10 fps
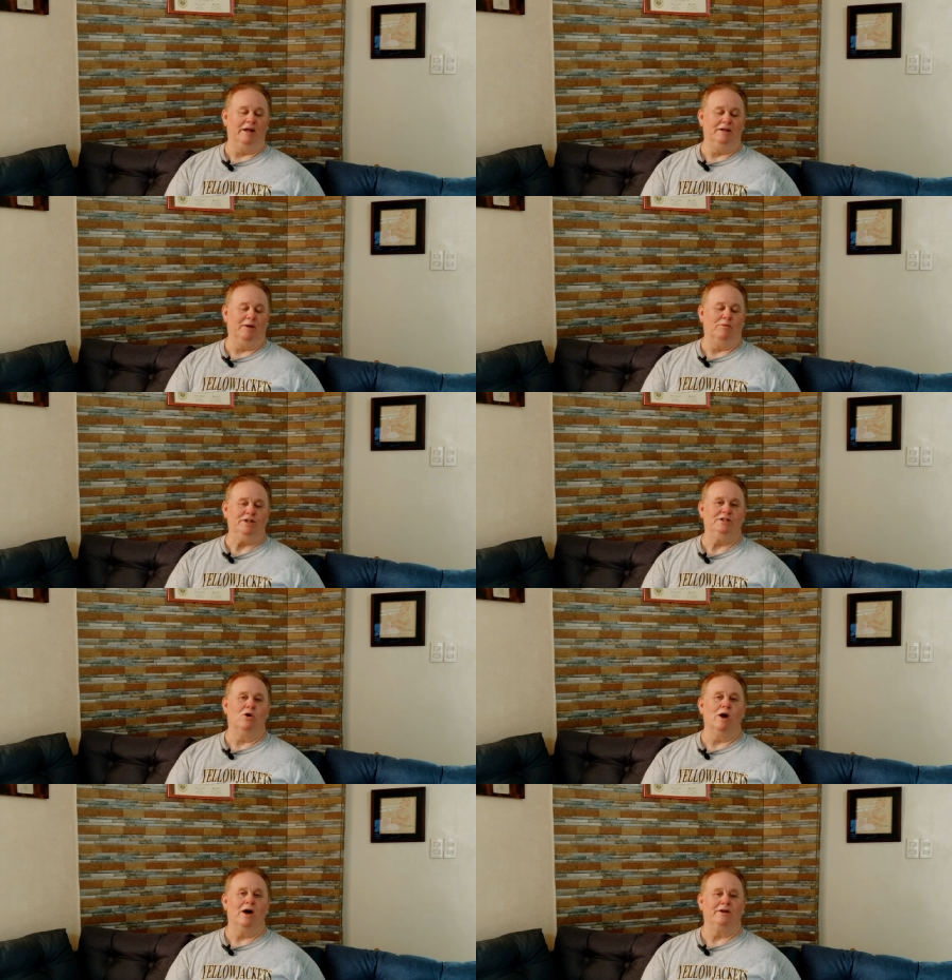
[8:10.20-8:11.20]
And we
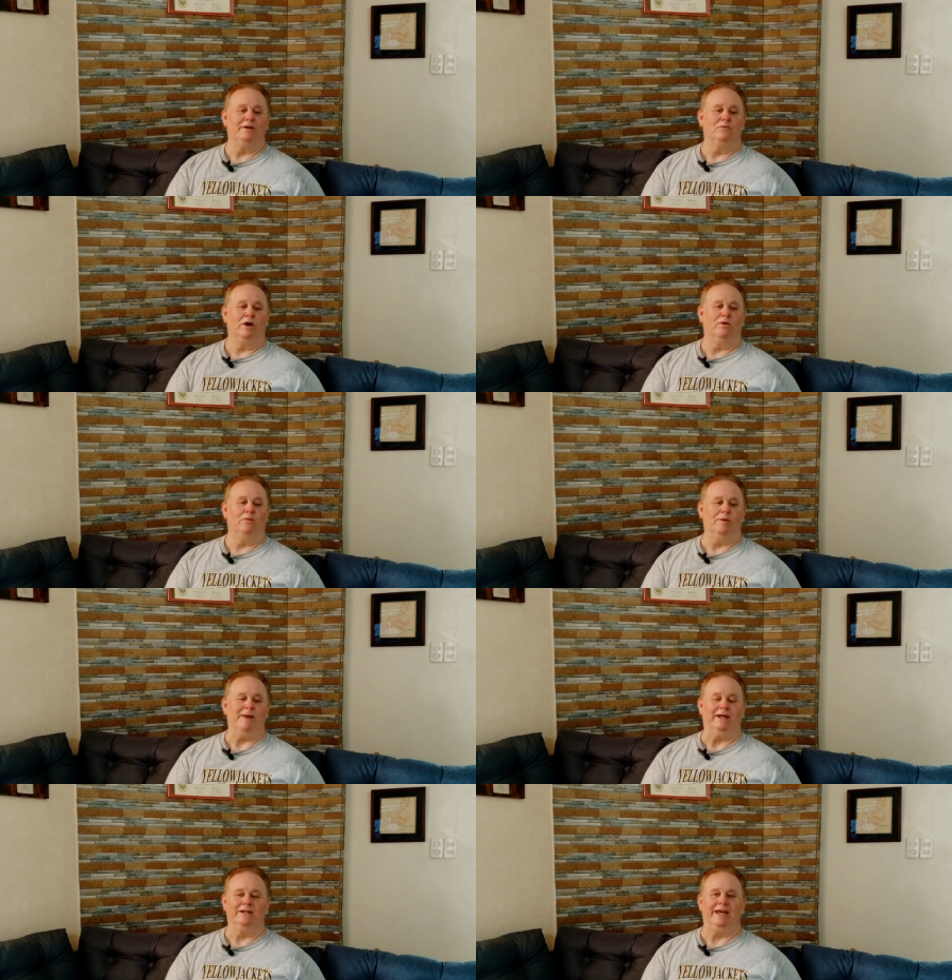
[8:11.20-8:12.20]
go out and we
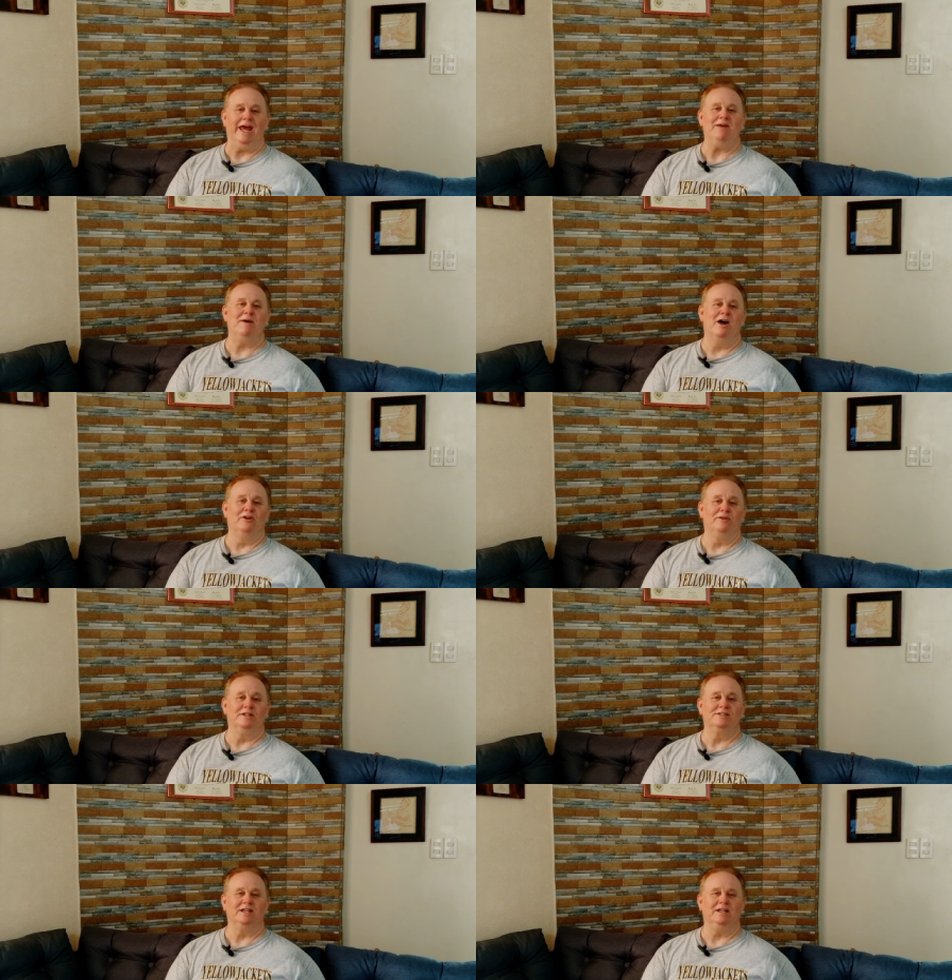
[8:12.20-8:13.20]
make a game out of
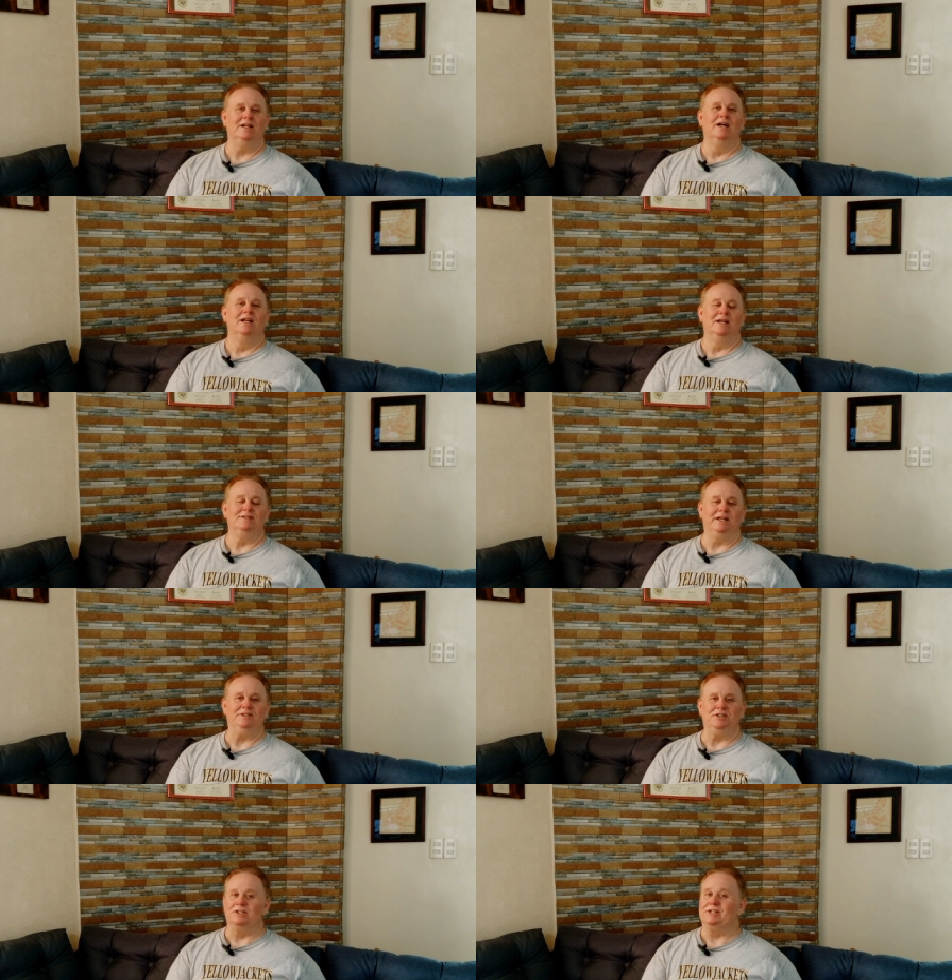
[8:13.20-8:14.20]
it and see, let's
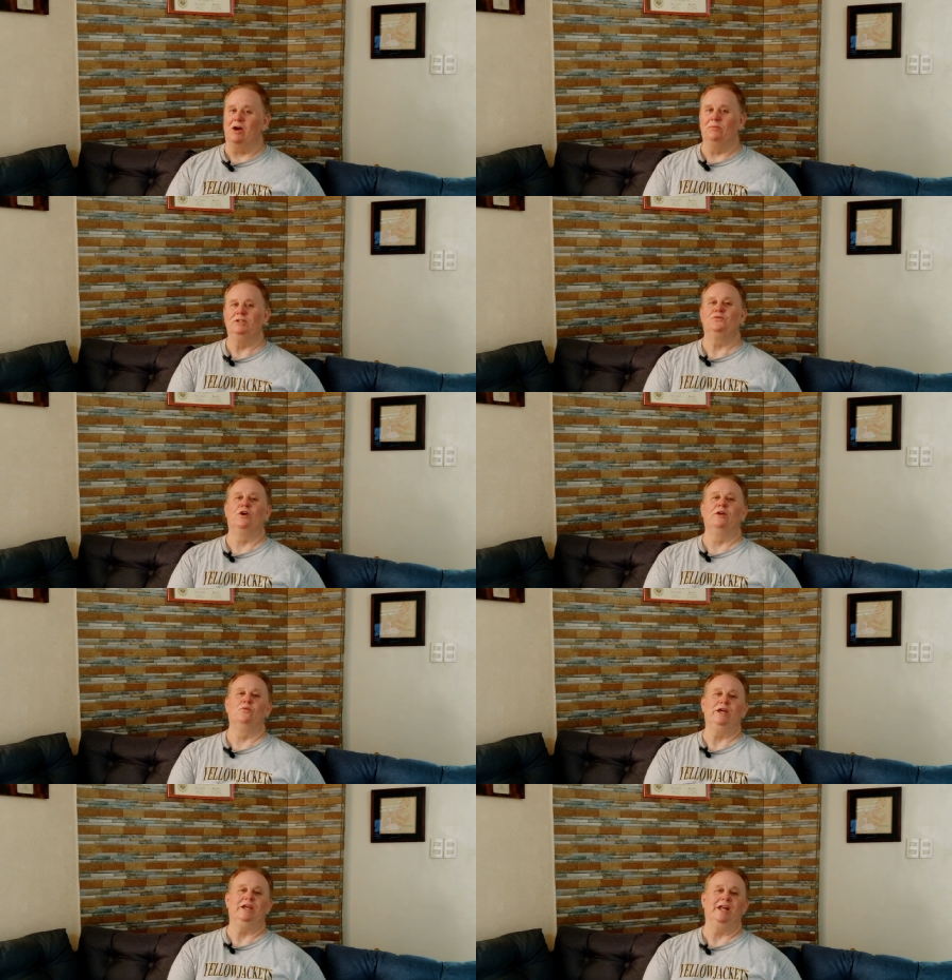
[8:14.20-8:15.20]
see just how much
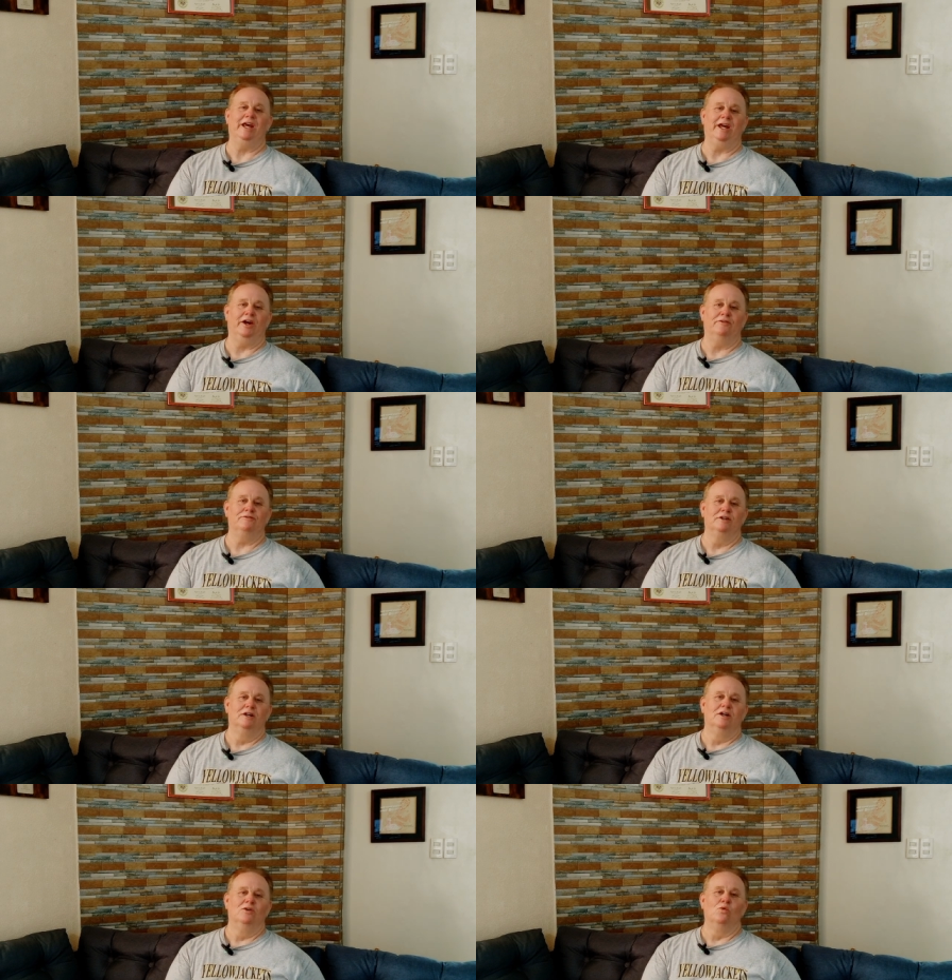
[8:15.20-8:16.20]
fun we can have
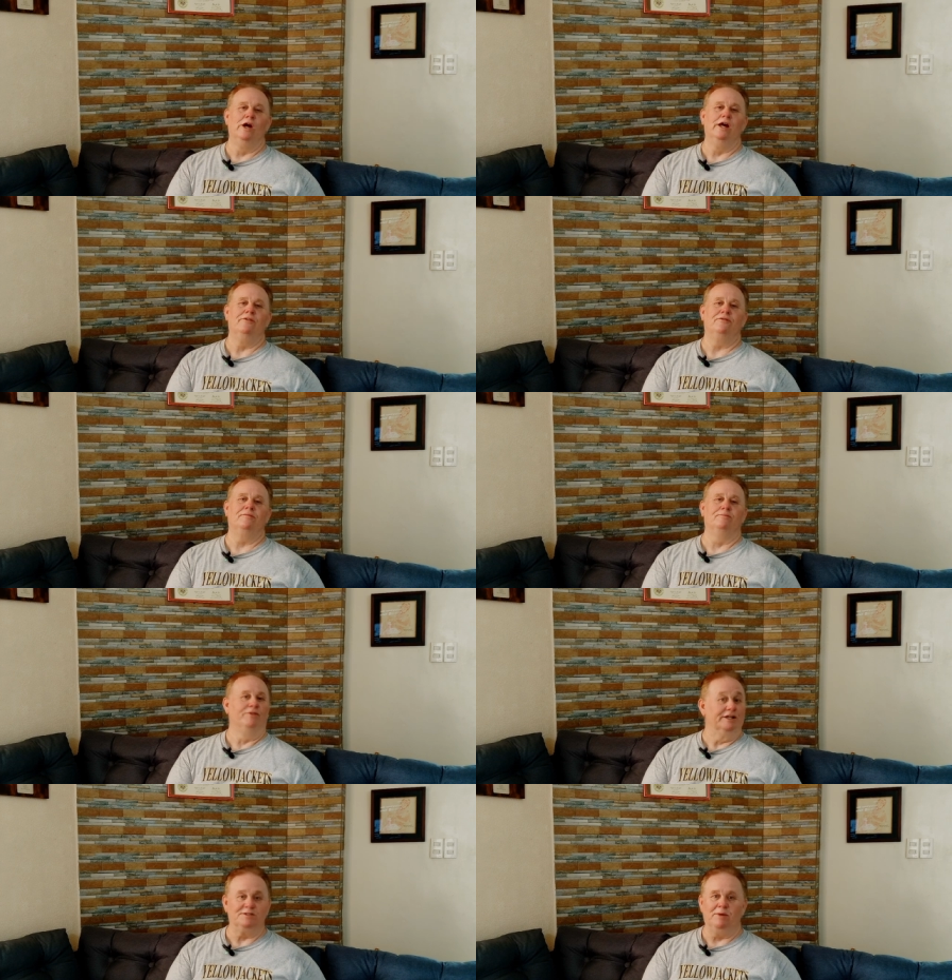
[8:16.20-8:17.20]
with
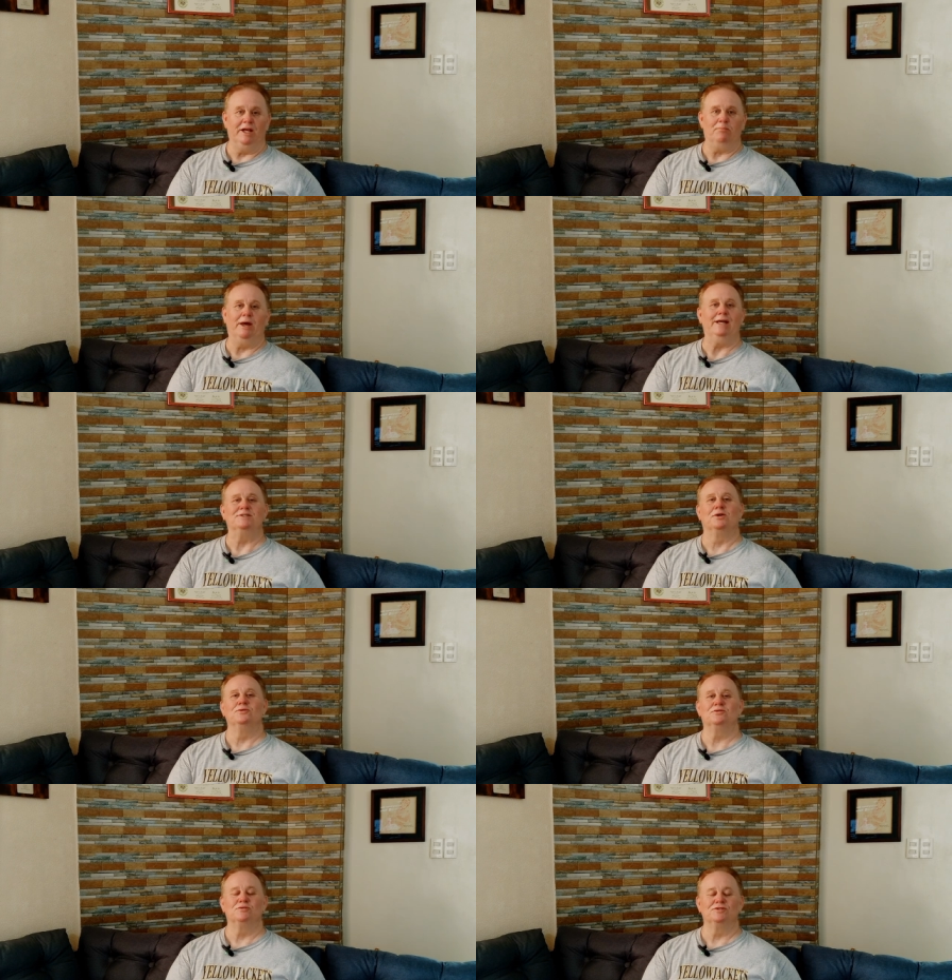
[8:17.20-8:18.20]
this many pesos.